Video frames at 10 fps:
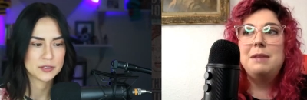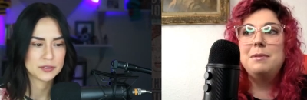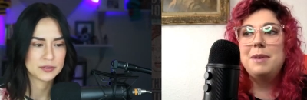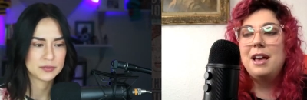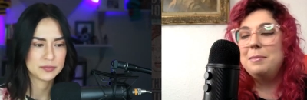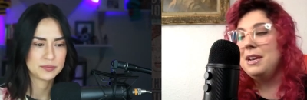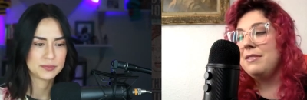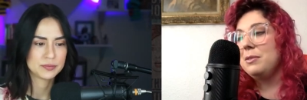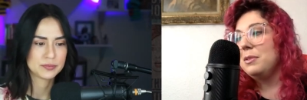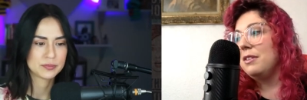Speaker 1: me mad. I mean,
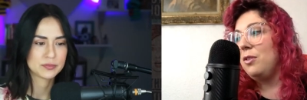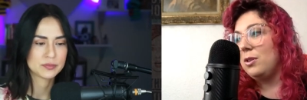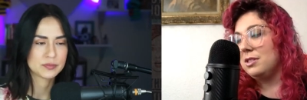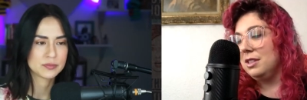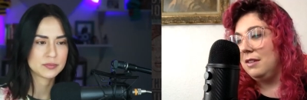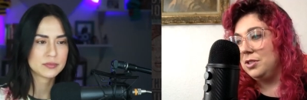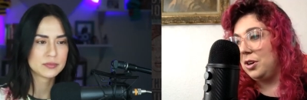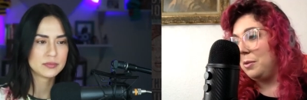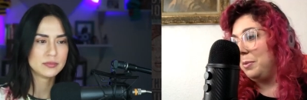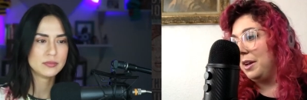everyone, of course, loves
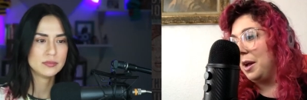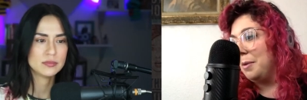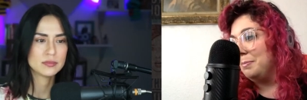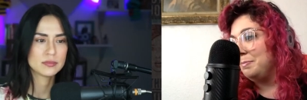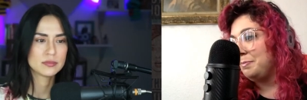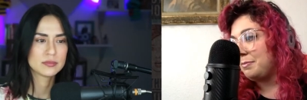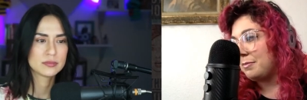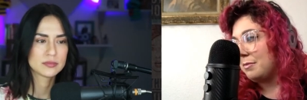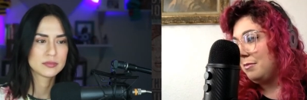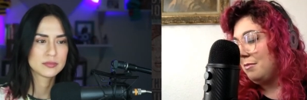her, but um,
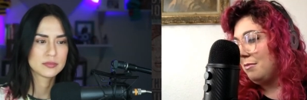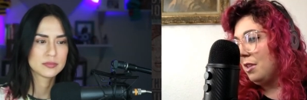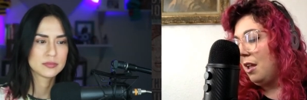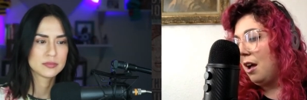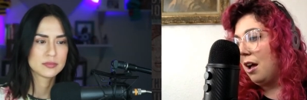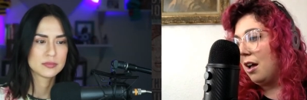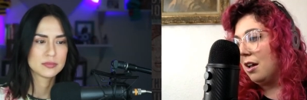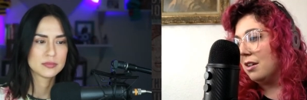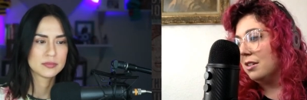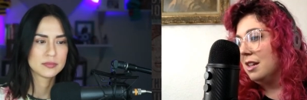
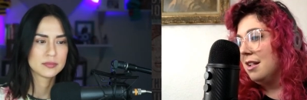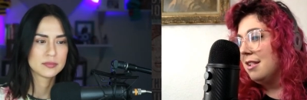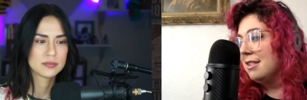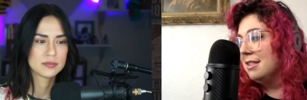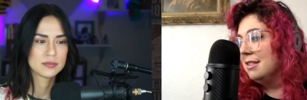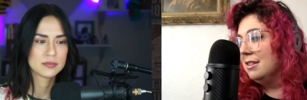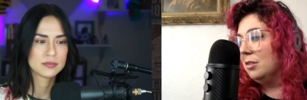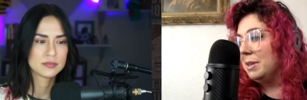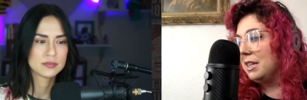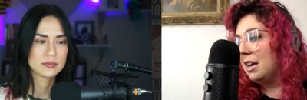uh, oh
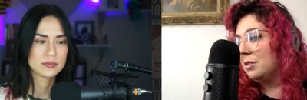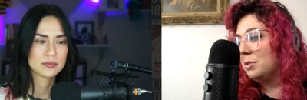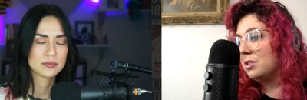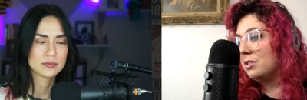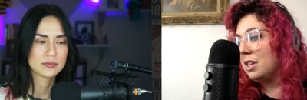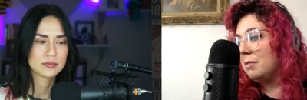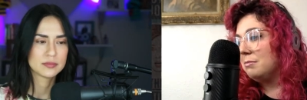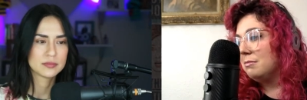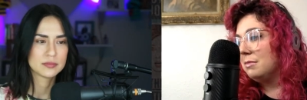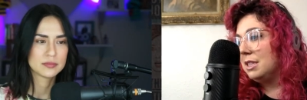my god, what's her name?
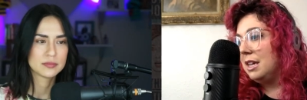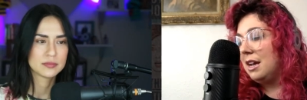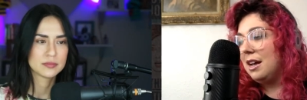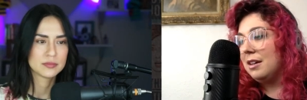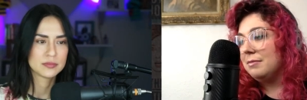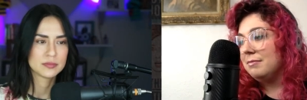G uh,